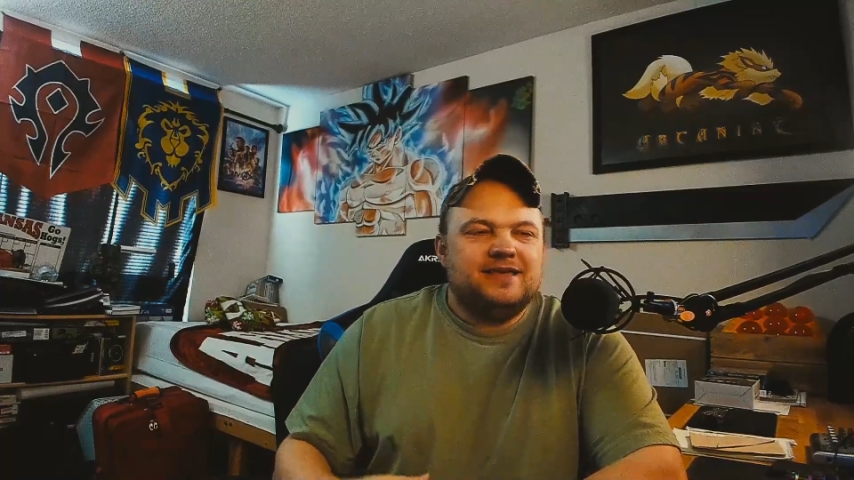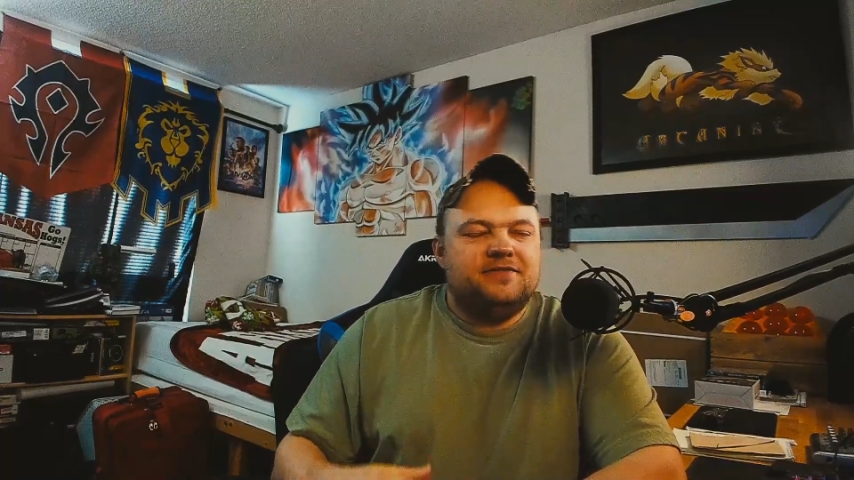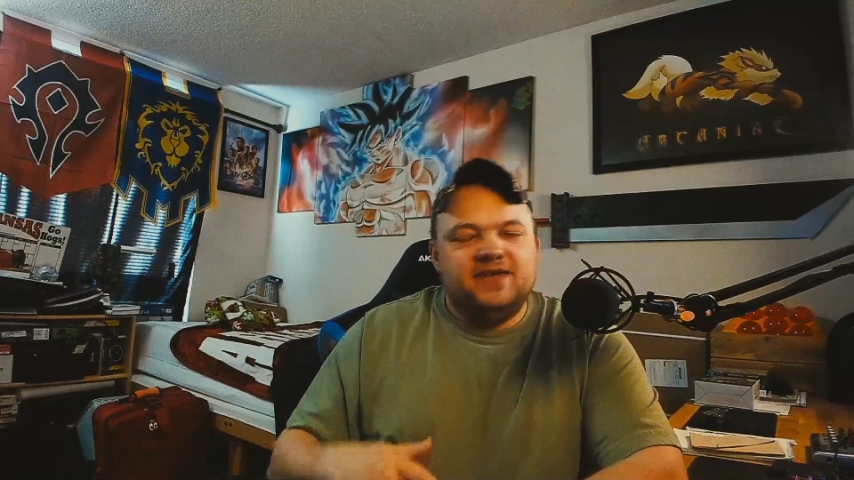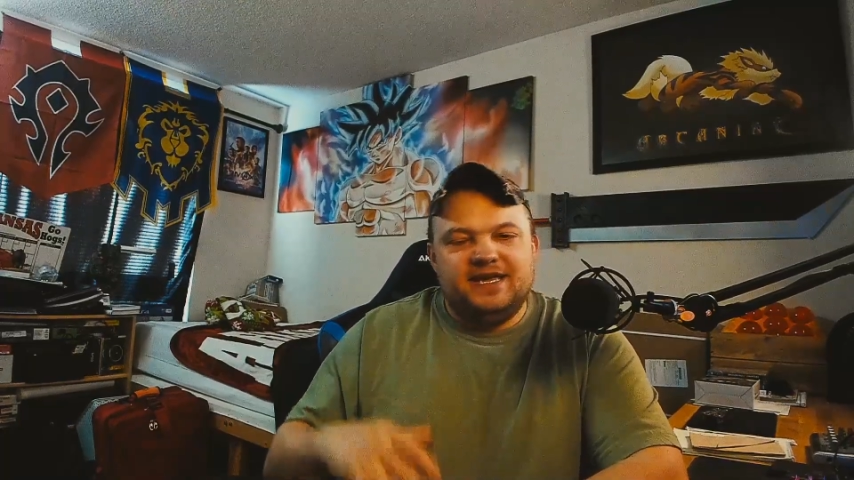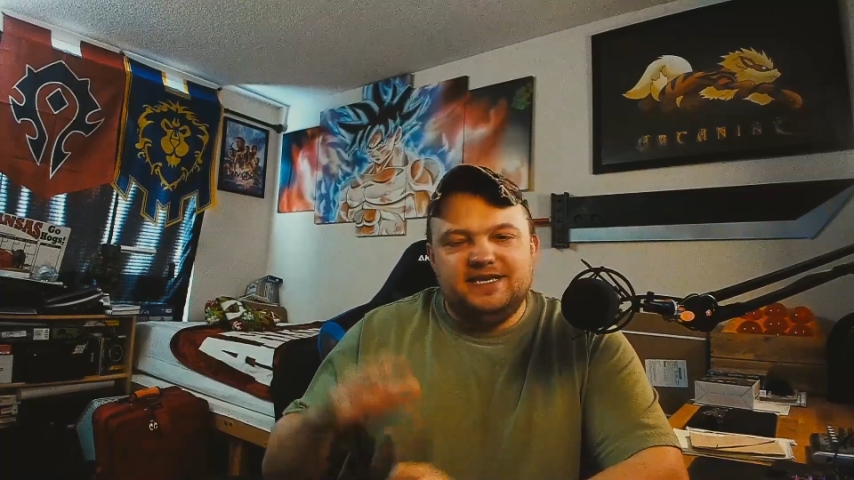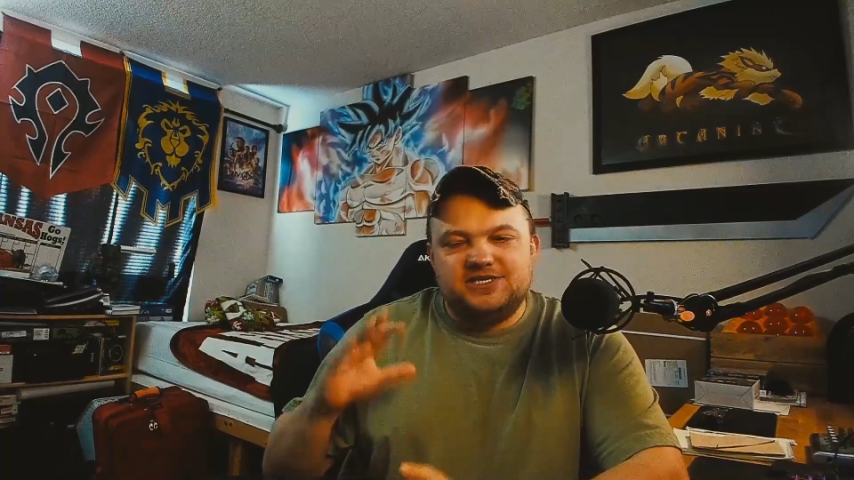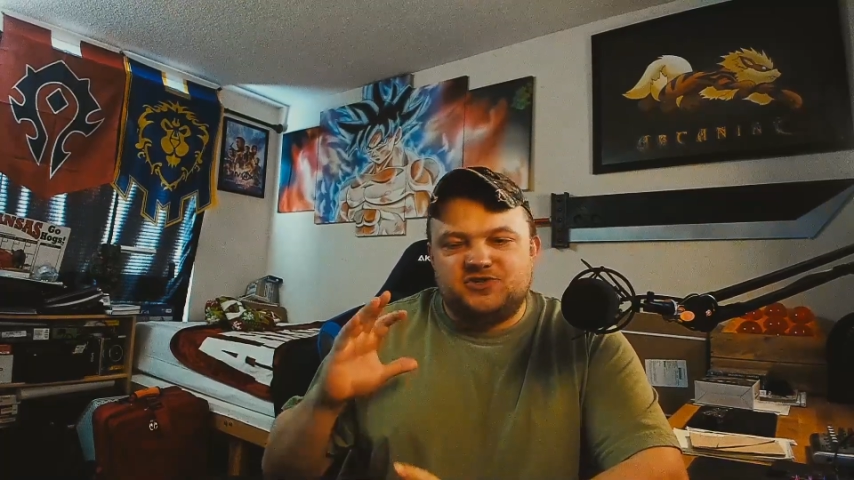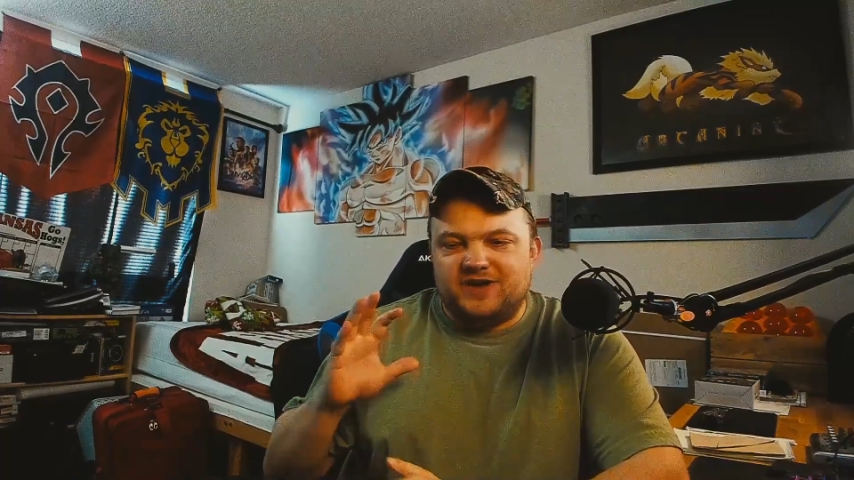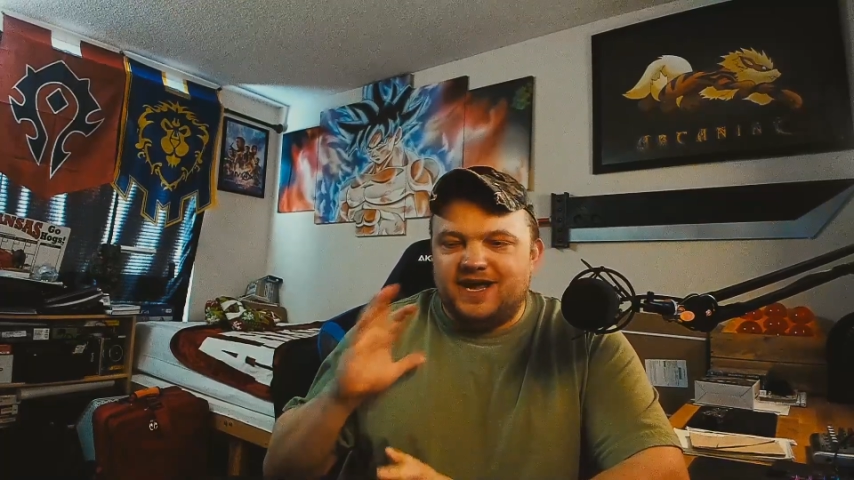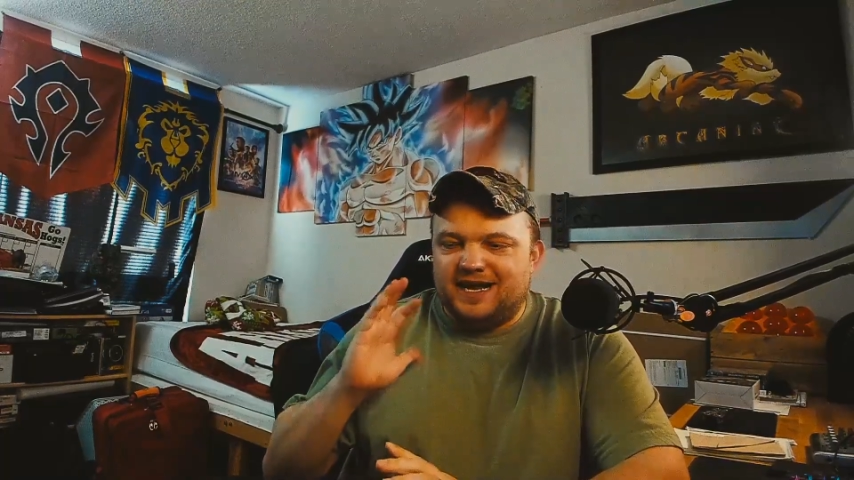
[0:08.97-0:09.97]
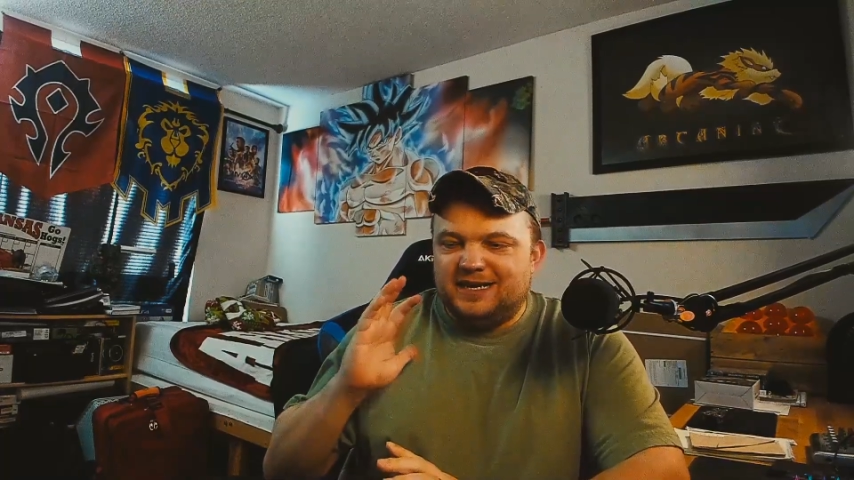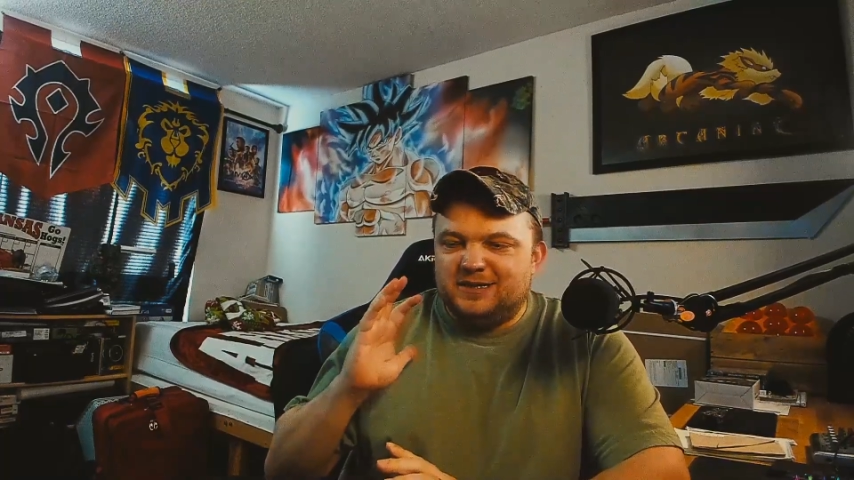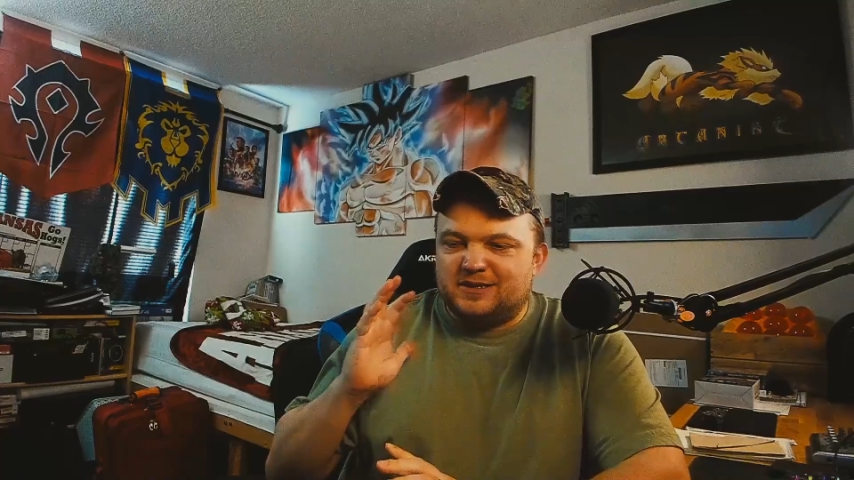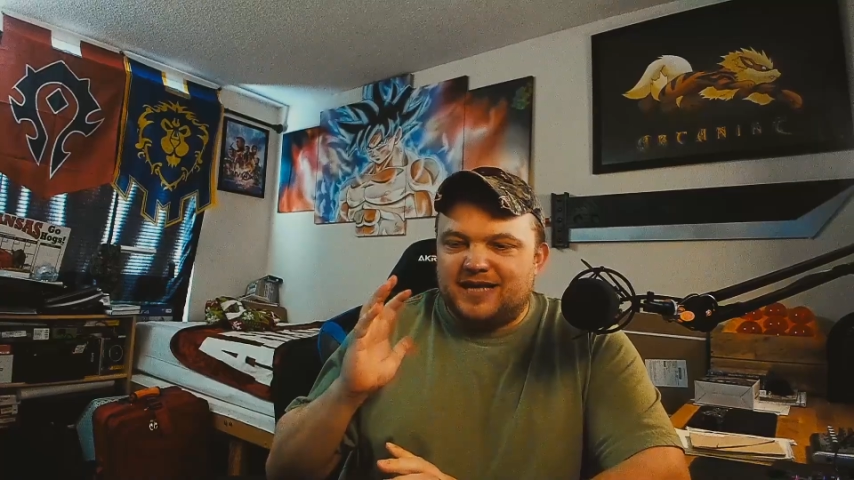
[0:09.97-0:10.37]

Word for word: These dragons,